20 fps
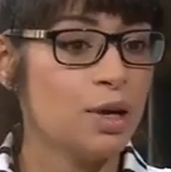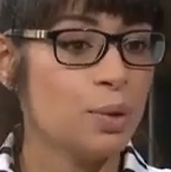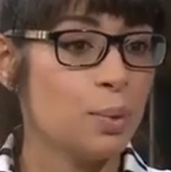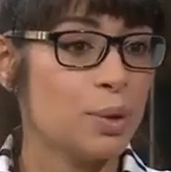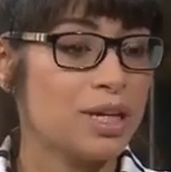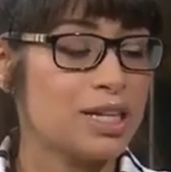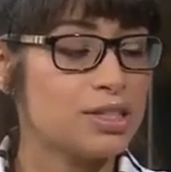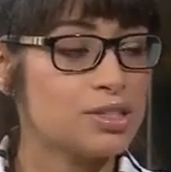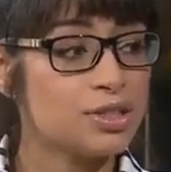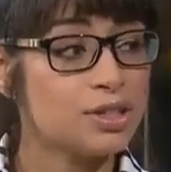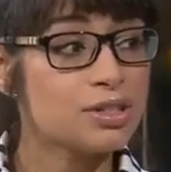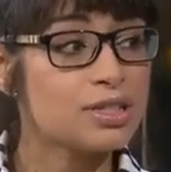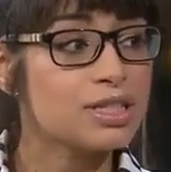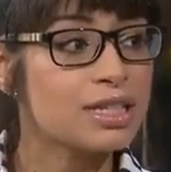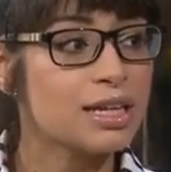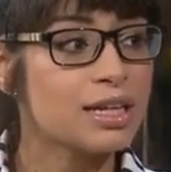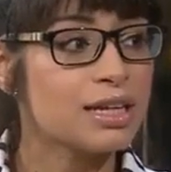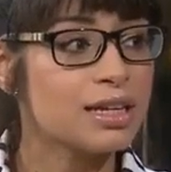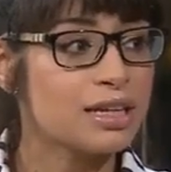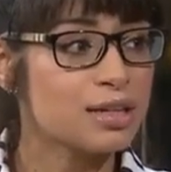When it starts
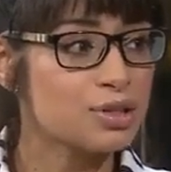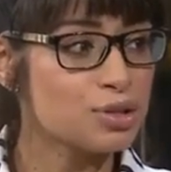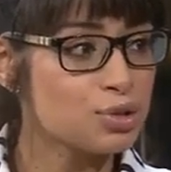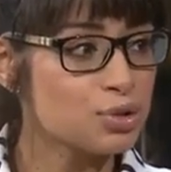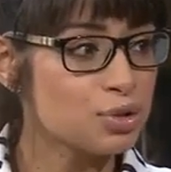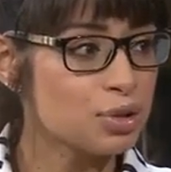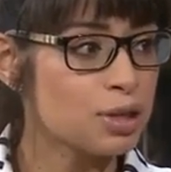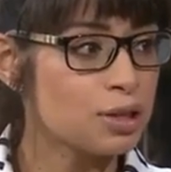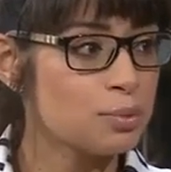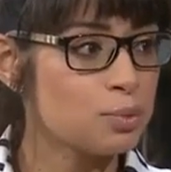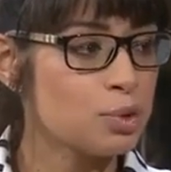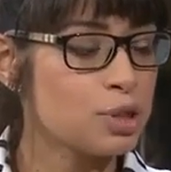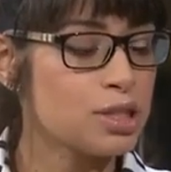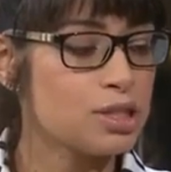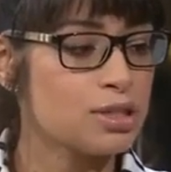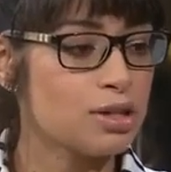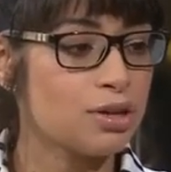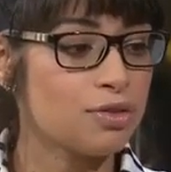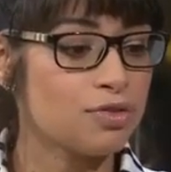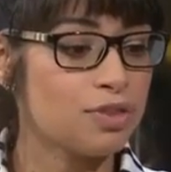getting extreme, we
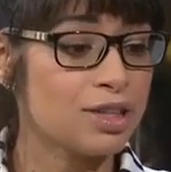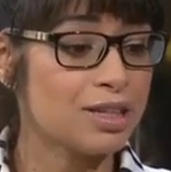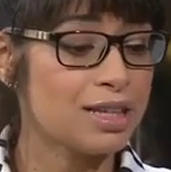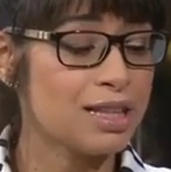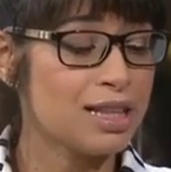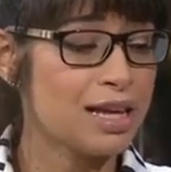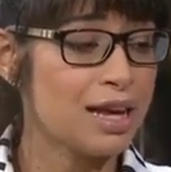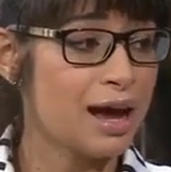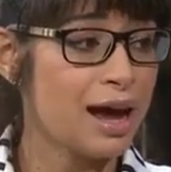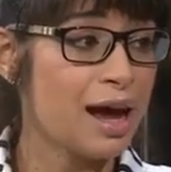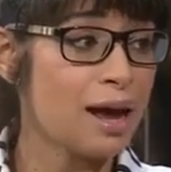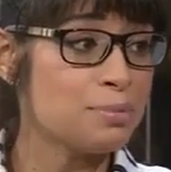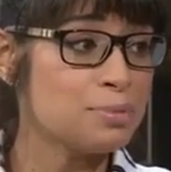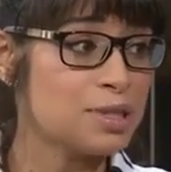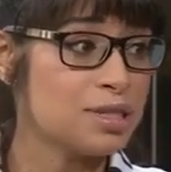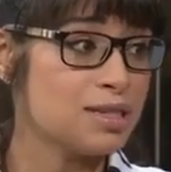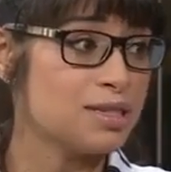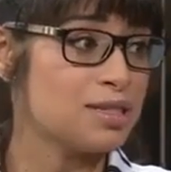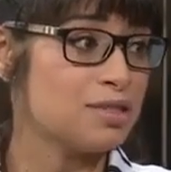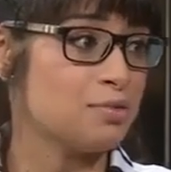start feeling the
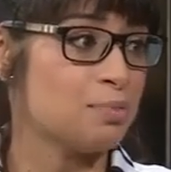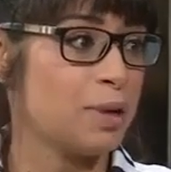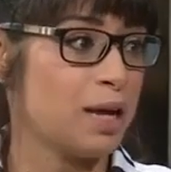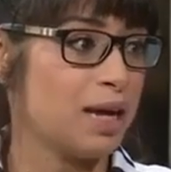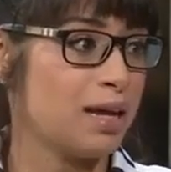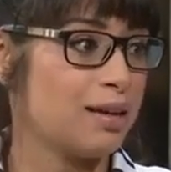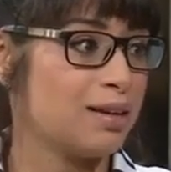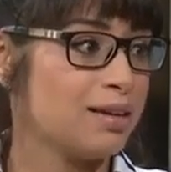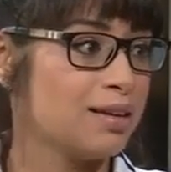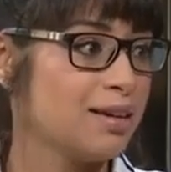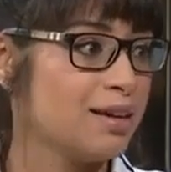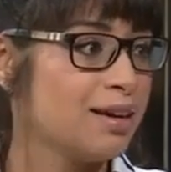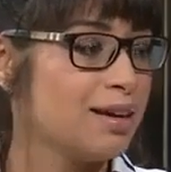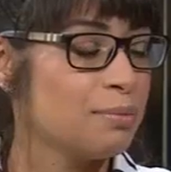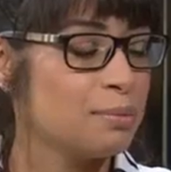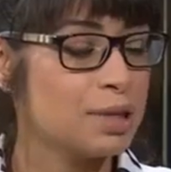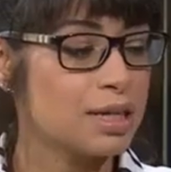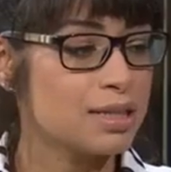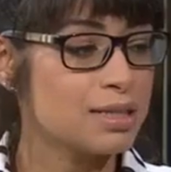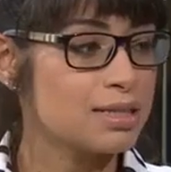absence of pain
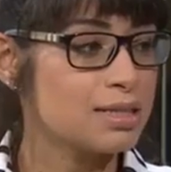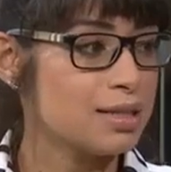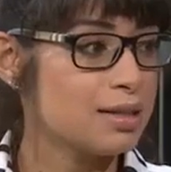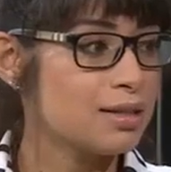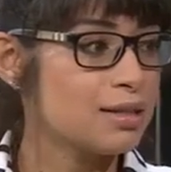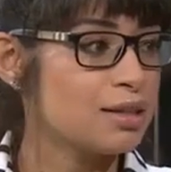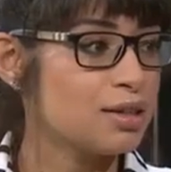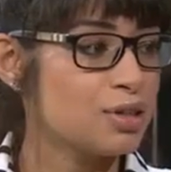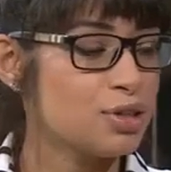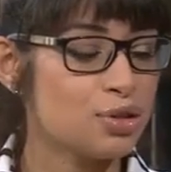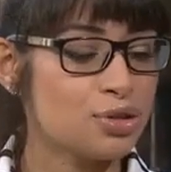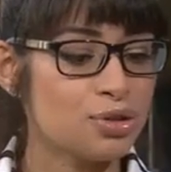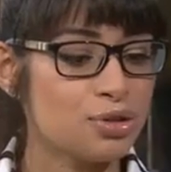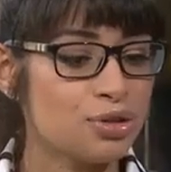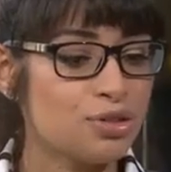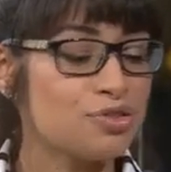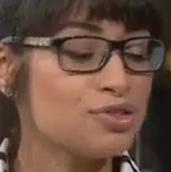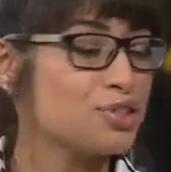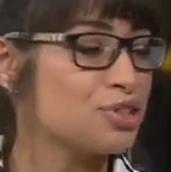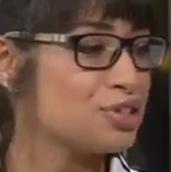because suddenly your
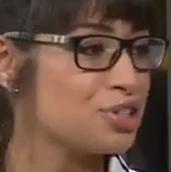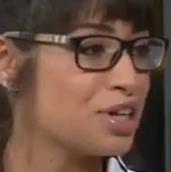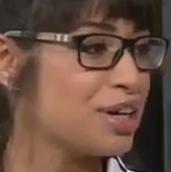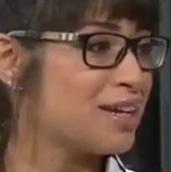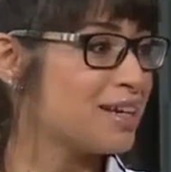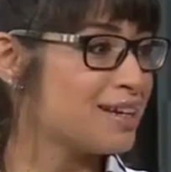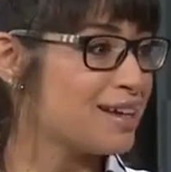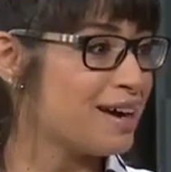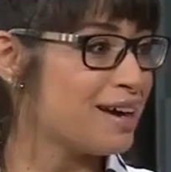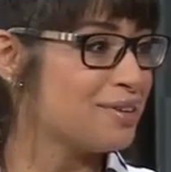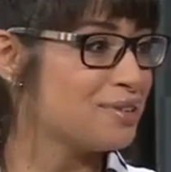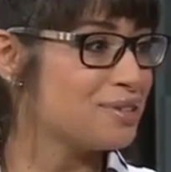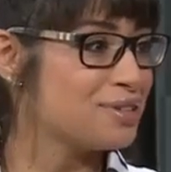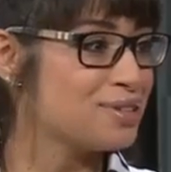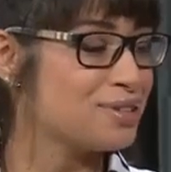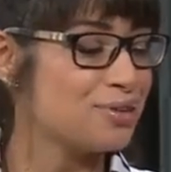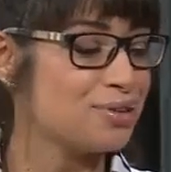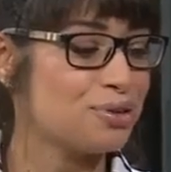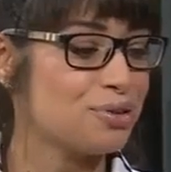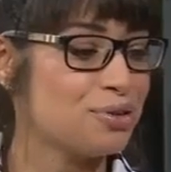nerves are shutting down.
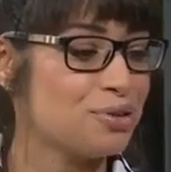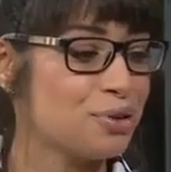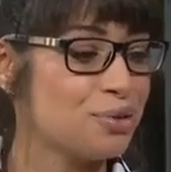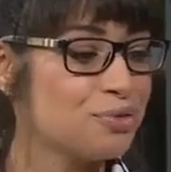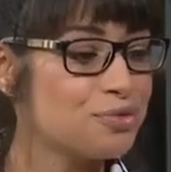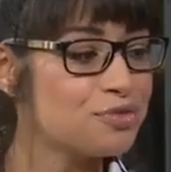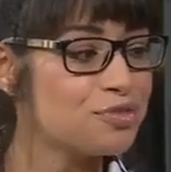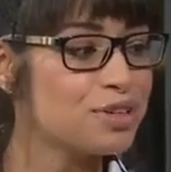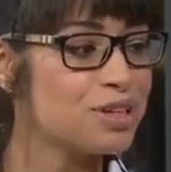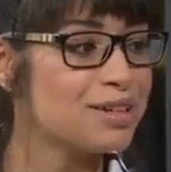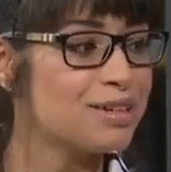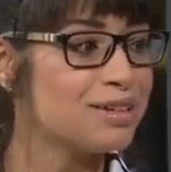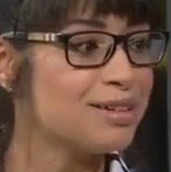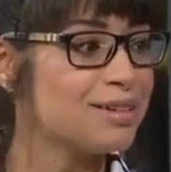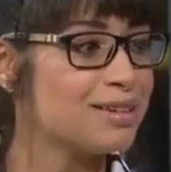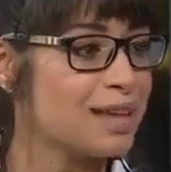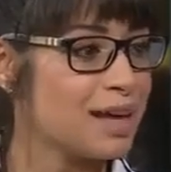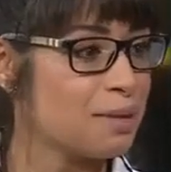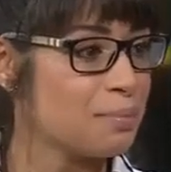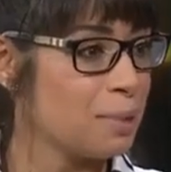So you don't feel
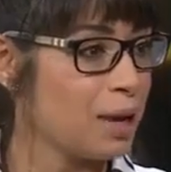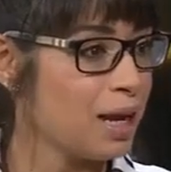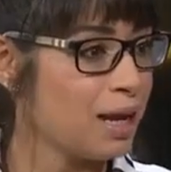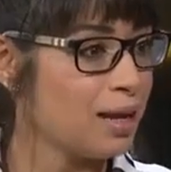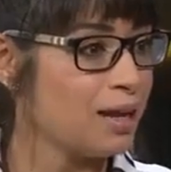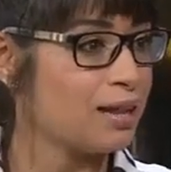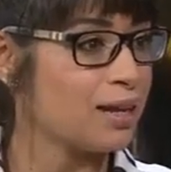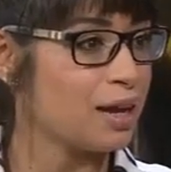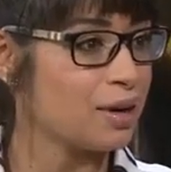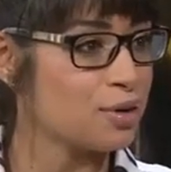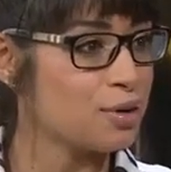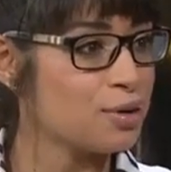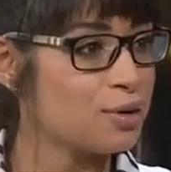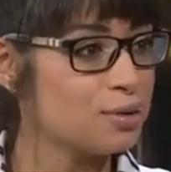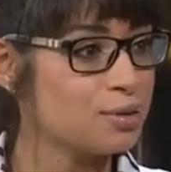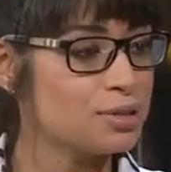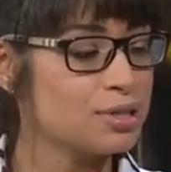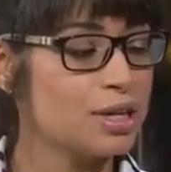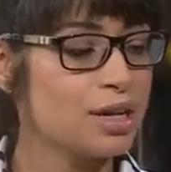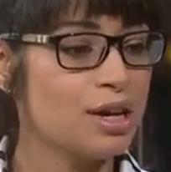that pain, that
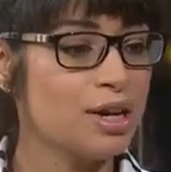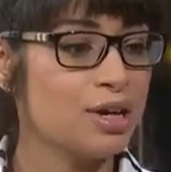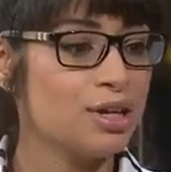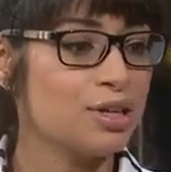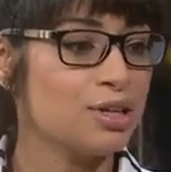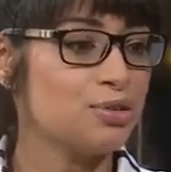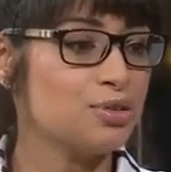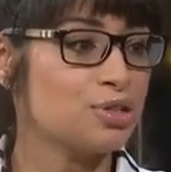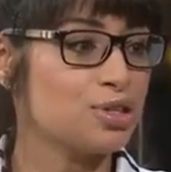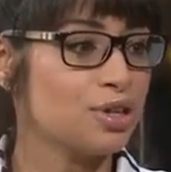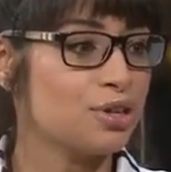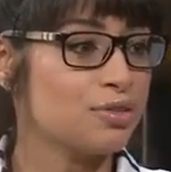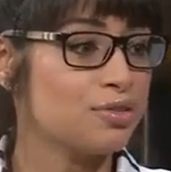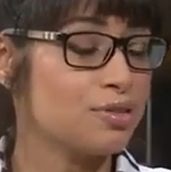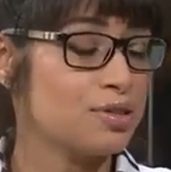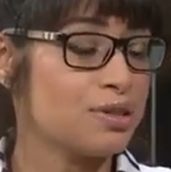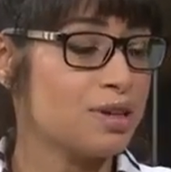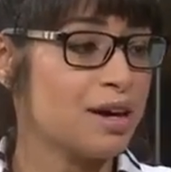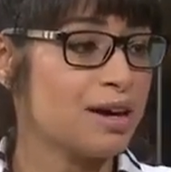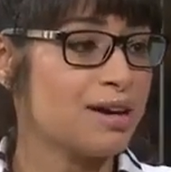cold, Hmm. you start
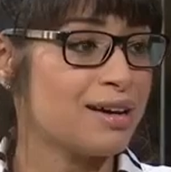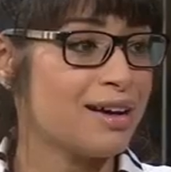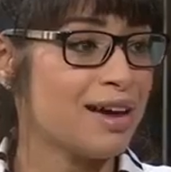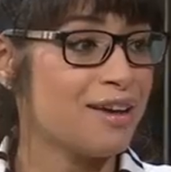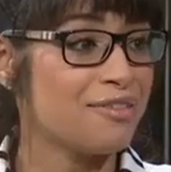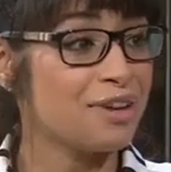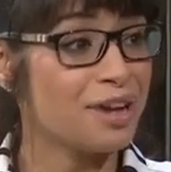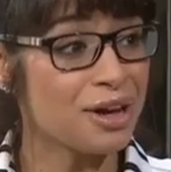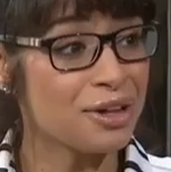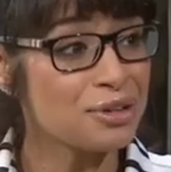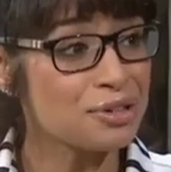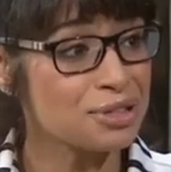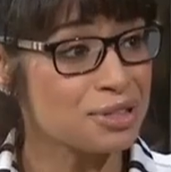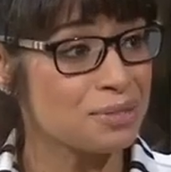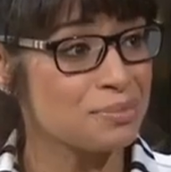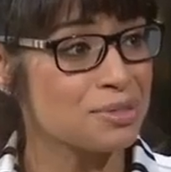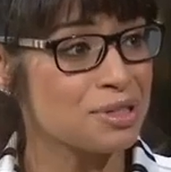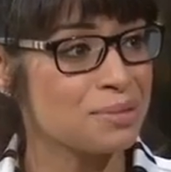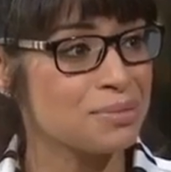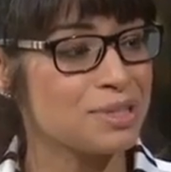uh, having other
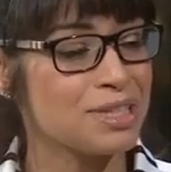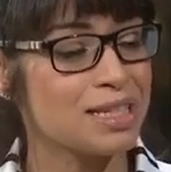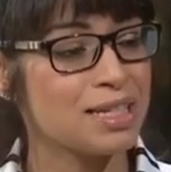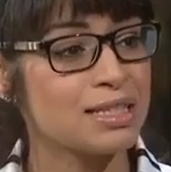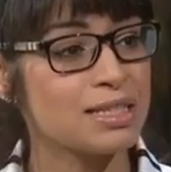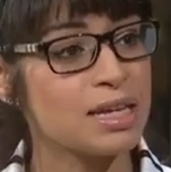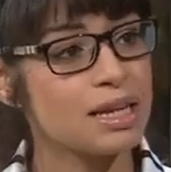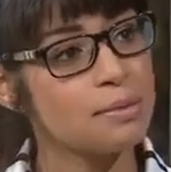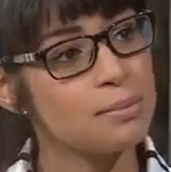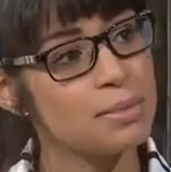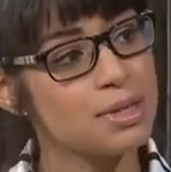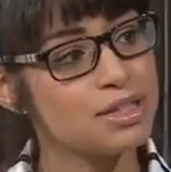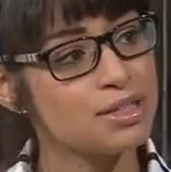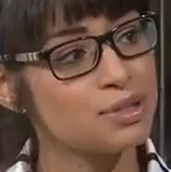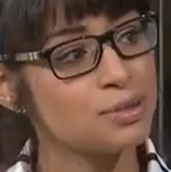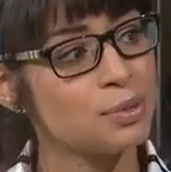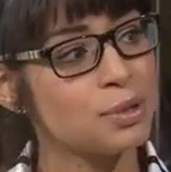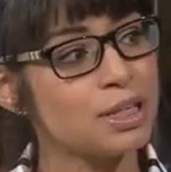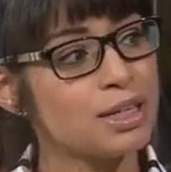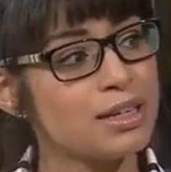symptoms, things like
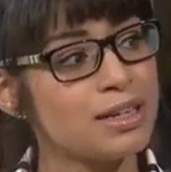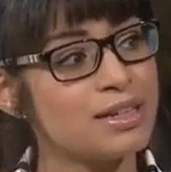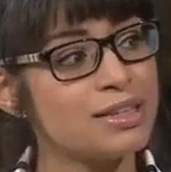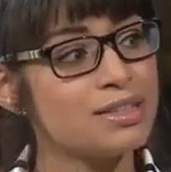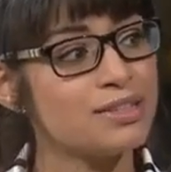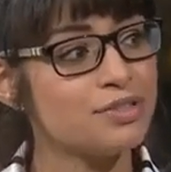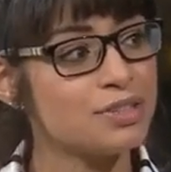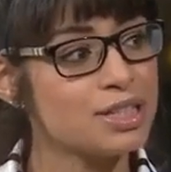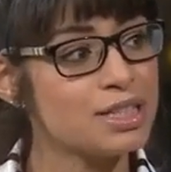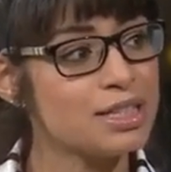muscle weakness,